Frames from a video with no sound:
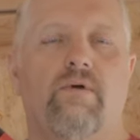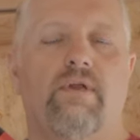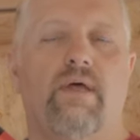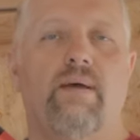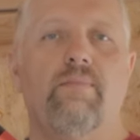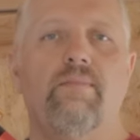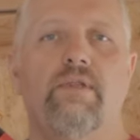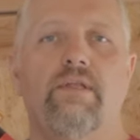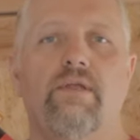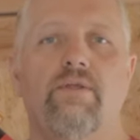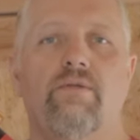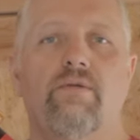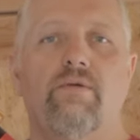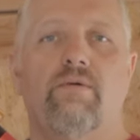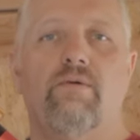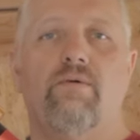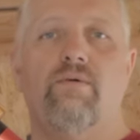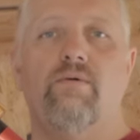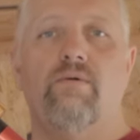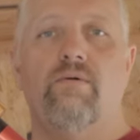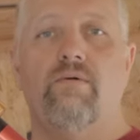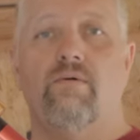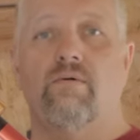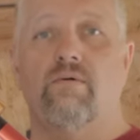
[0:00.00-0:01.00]
what I'm going to
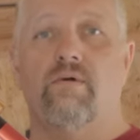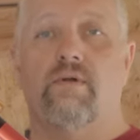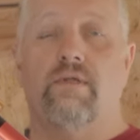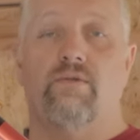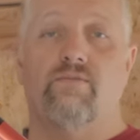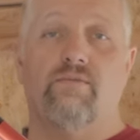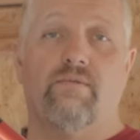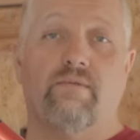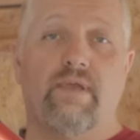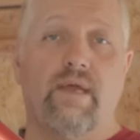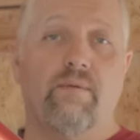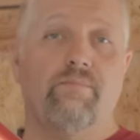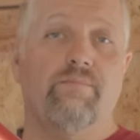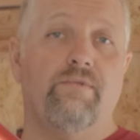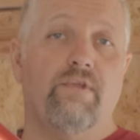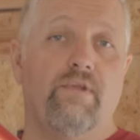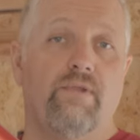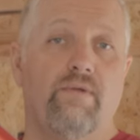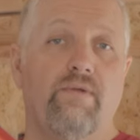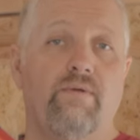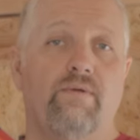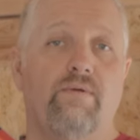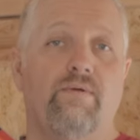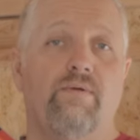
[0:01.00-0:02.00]
do or attempt to
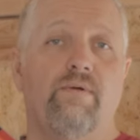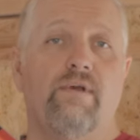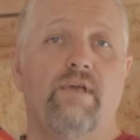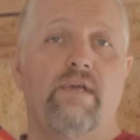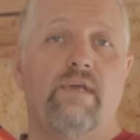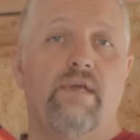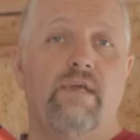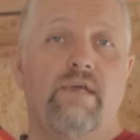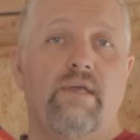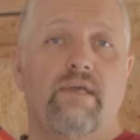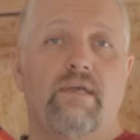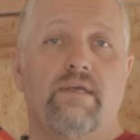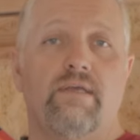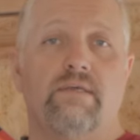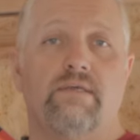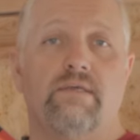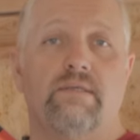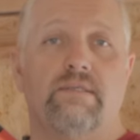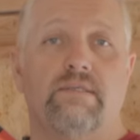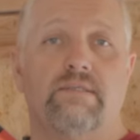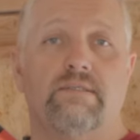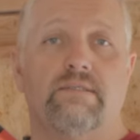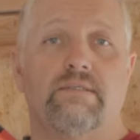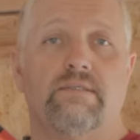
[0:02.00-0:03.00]
do
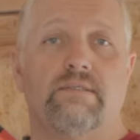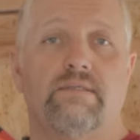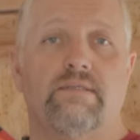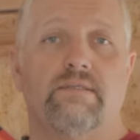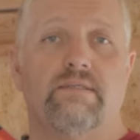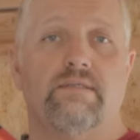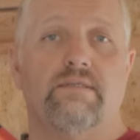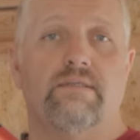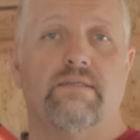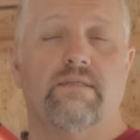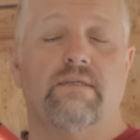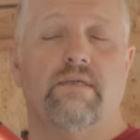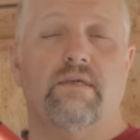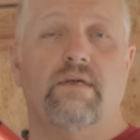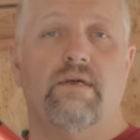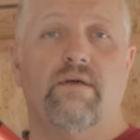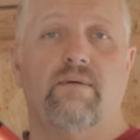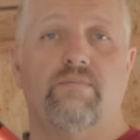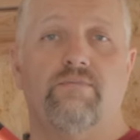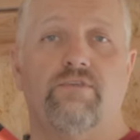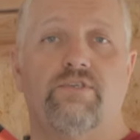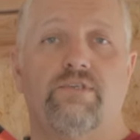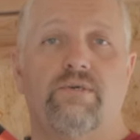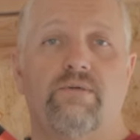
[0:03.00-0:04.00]
is
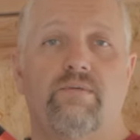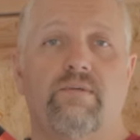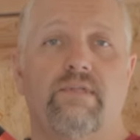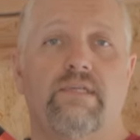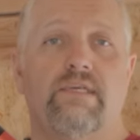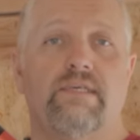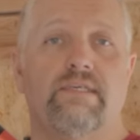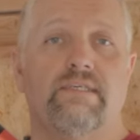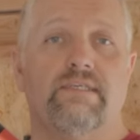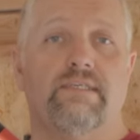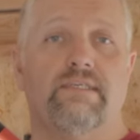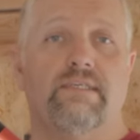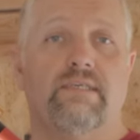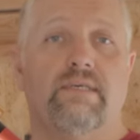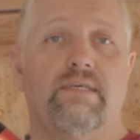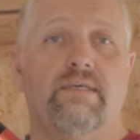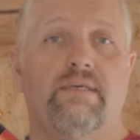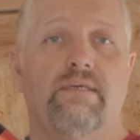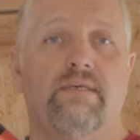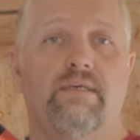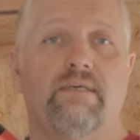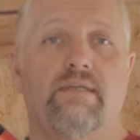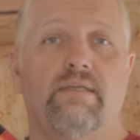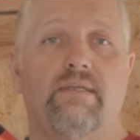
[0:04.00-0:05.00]
um, shoot this
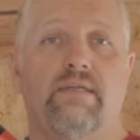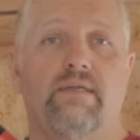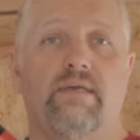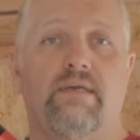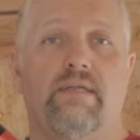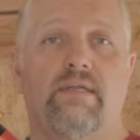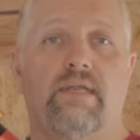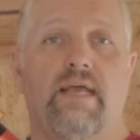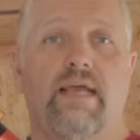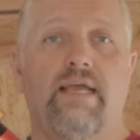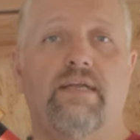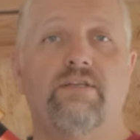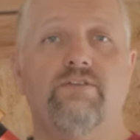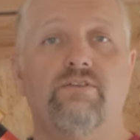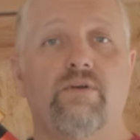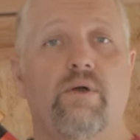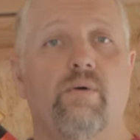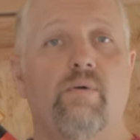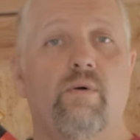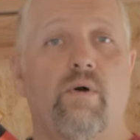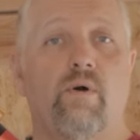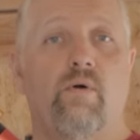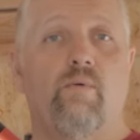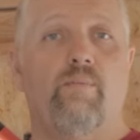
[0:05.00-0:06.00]
in an
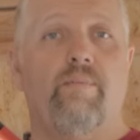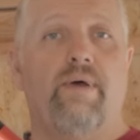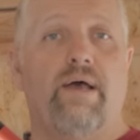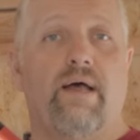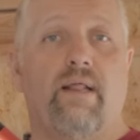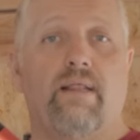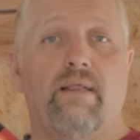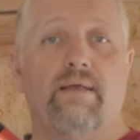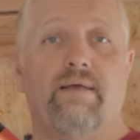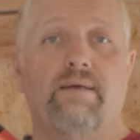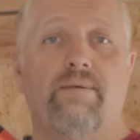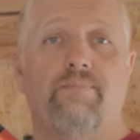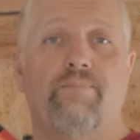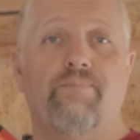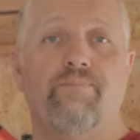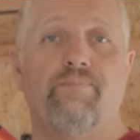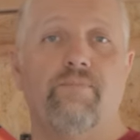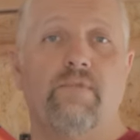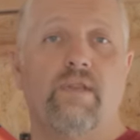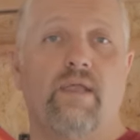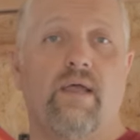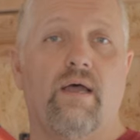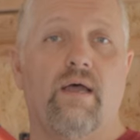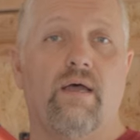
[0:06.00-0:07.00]
HOO palette.
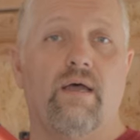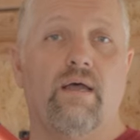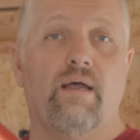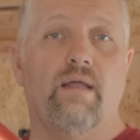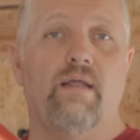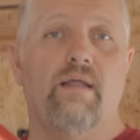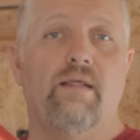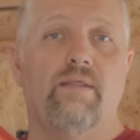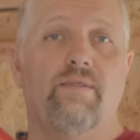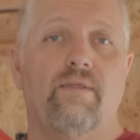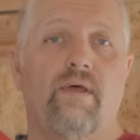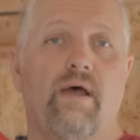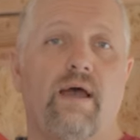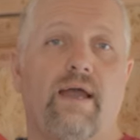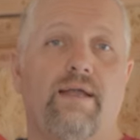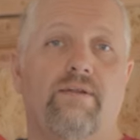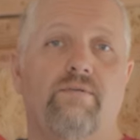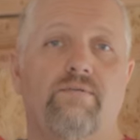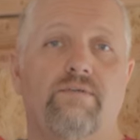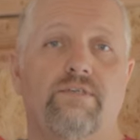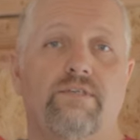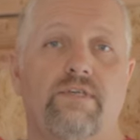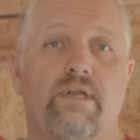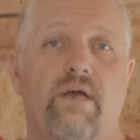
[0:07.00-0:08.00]
Uh, the
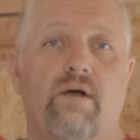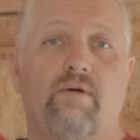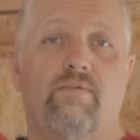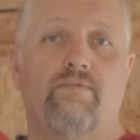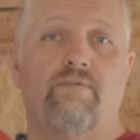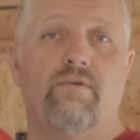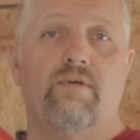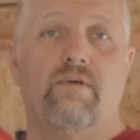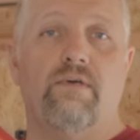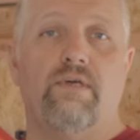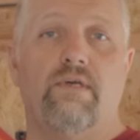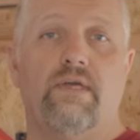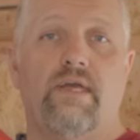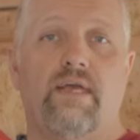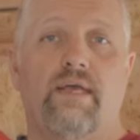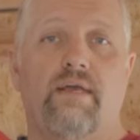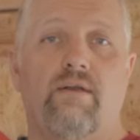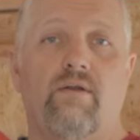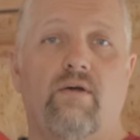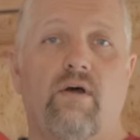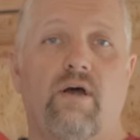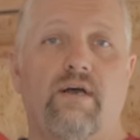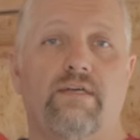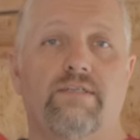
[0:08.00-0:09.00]
hydrogen alpha
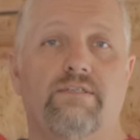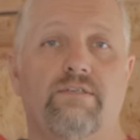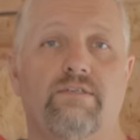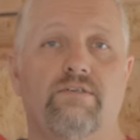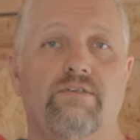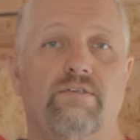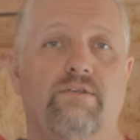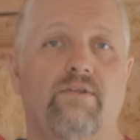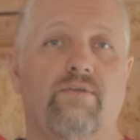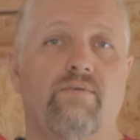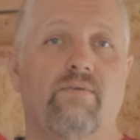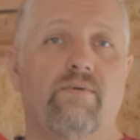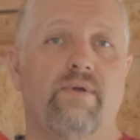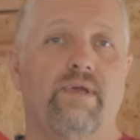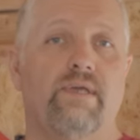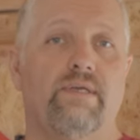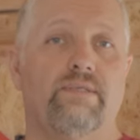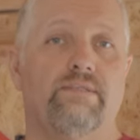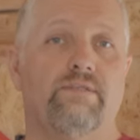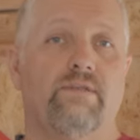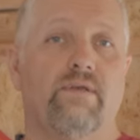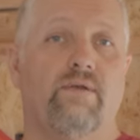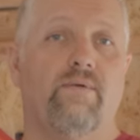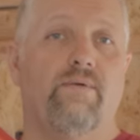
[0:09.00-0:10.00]
and oxygen 3
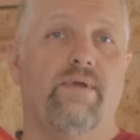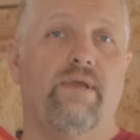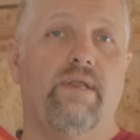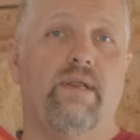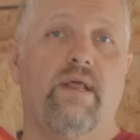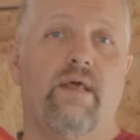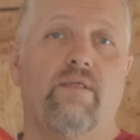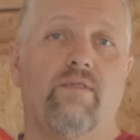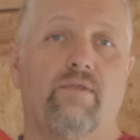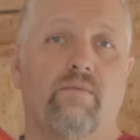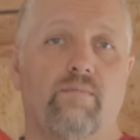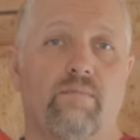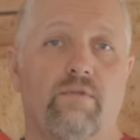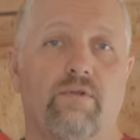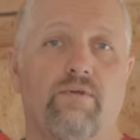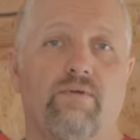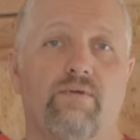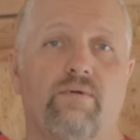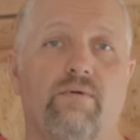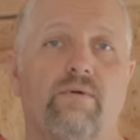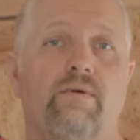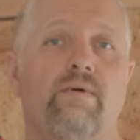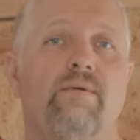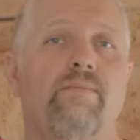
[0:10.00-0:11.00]
is the green and the
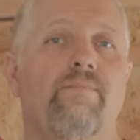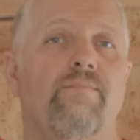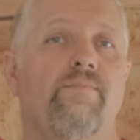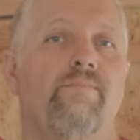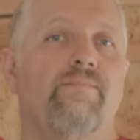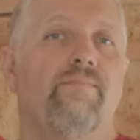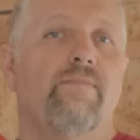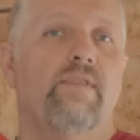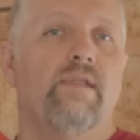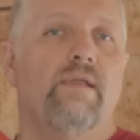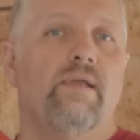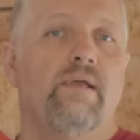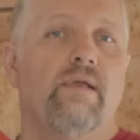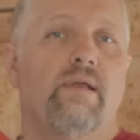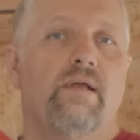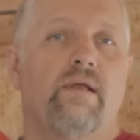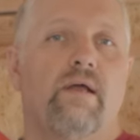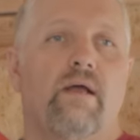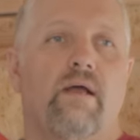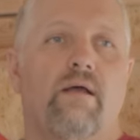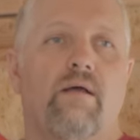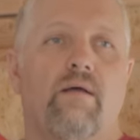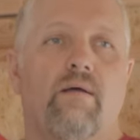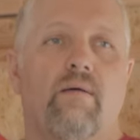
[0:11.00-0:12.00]
blue.
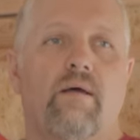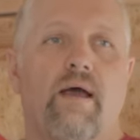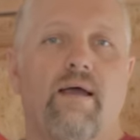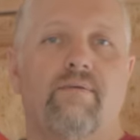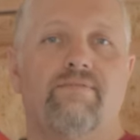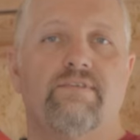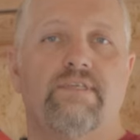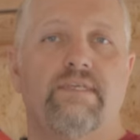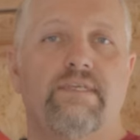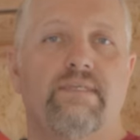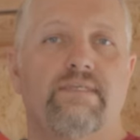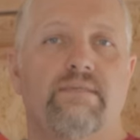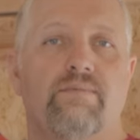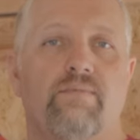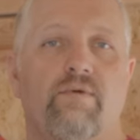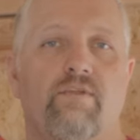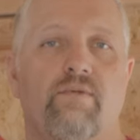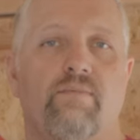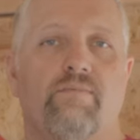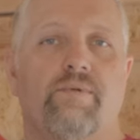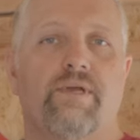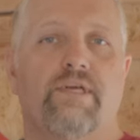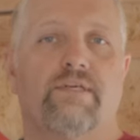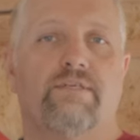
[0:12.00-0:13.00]
Uh, I've seen some
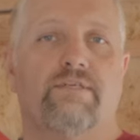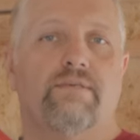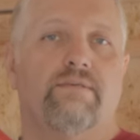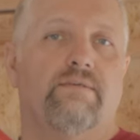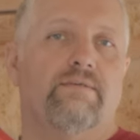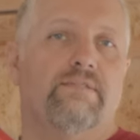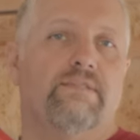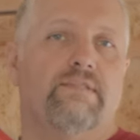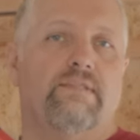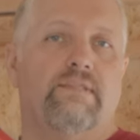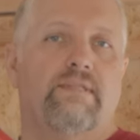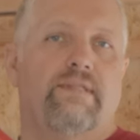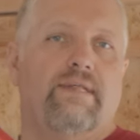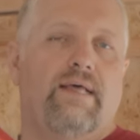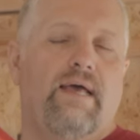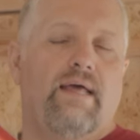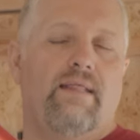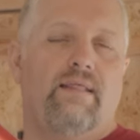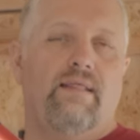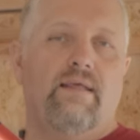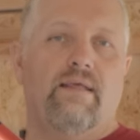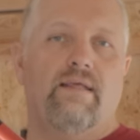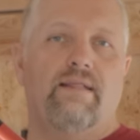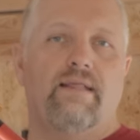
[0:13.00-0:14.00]
other pictures and
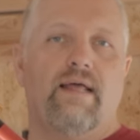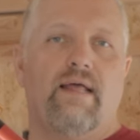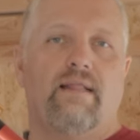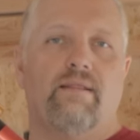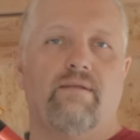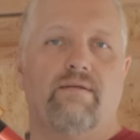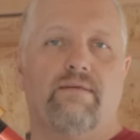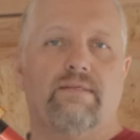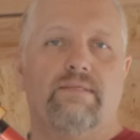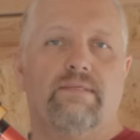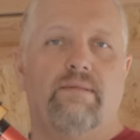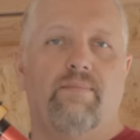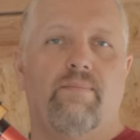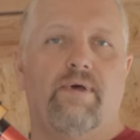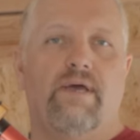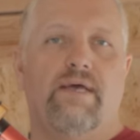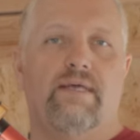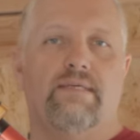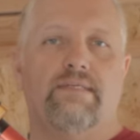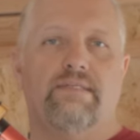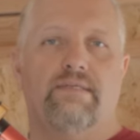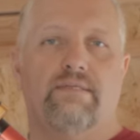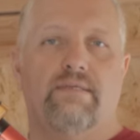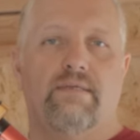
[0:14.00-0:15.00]
I think that looks the
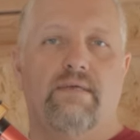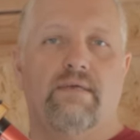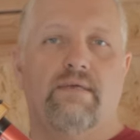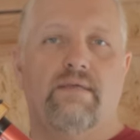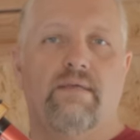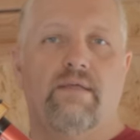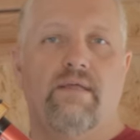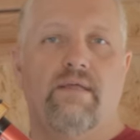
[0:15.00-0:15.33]
best.